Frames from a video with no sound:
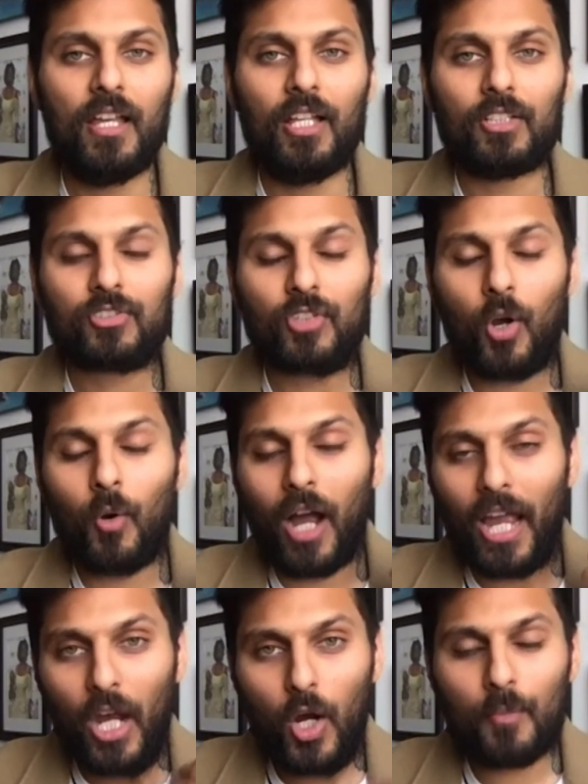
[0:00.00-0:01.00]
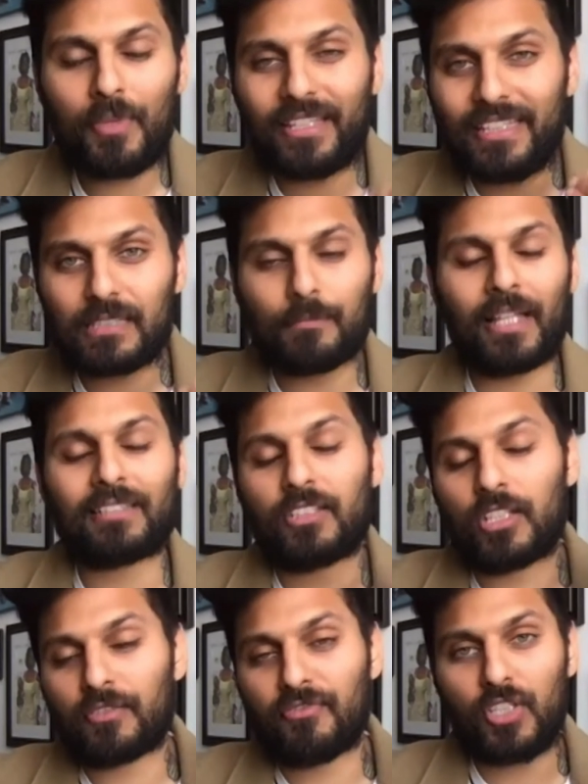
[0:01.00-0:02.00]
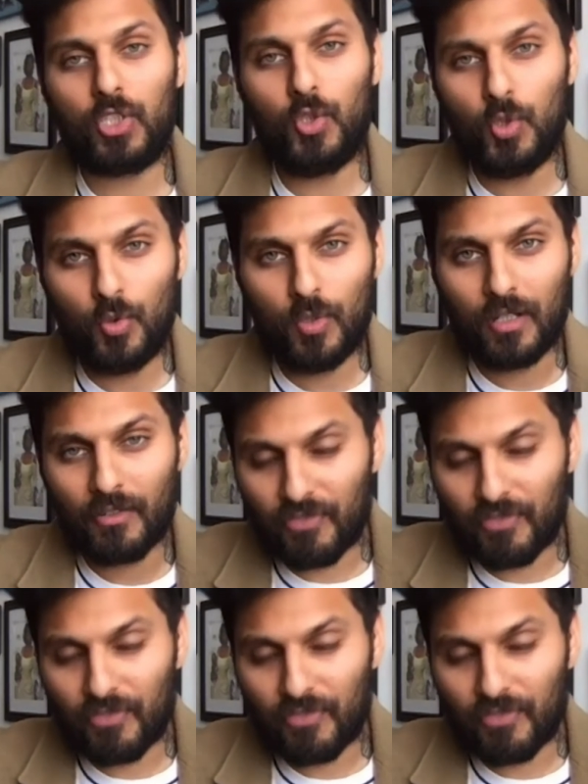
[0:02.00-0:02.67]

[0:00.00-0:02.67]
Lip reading: So I hope that these messages for you